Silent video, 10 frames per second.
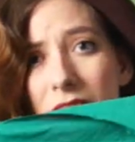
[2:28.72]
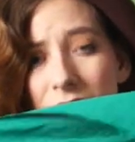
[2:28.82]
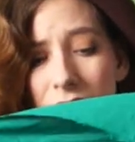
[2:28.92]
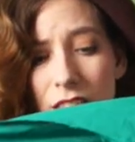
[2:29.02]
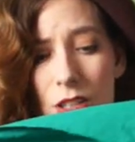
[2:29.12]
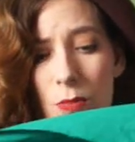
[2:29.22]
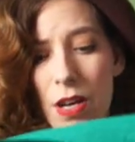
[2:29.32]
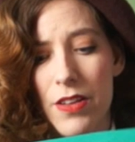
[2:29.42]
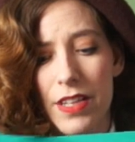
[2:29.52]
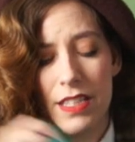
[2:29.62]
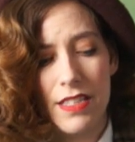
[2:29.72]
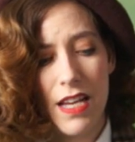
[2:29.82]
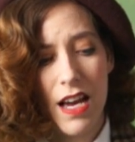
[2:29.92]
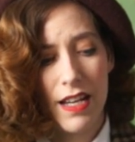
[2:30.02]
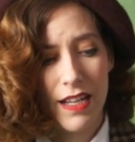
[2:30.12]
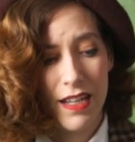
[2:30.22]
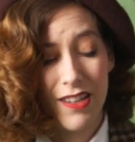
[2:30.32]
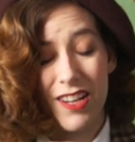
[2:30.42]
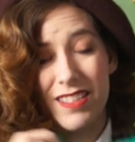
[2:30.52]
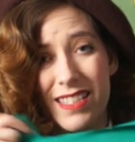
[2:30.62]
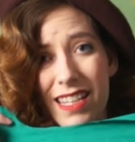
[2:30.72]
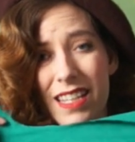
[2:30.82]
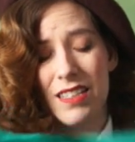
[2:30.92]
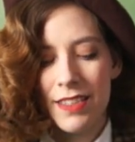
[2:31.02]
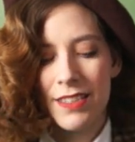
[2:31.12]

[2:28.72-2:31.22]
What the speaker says: since it'll be on the inside and not seen.